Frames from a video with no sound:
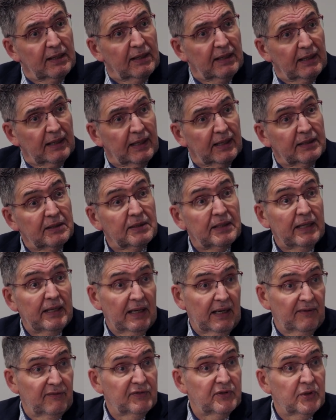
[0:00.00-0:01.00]
And they
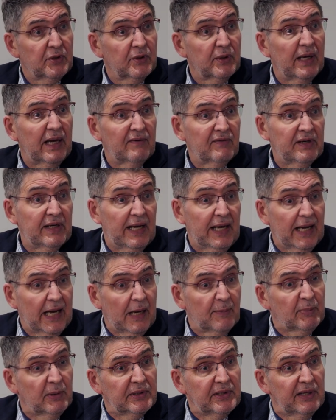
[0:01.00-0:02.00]
have to have an
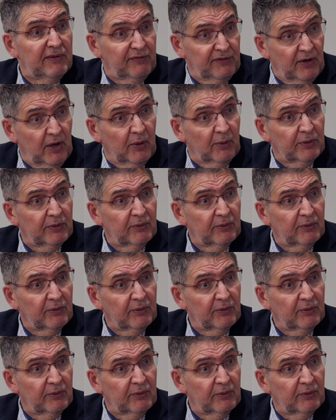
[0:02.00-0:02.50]
app on their phone,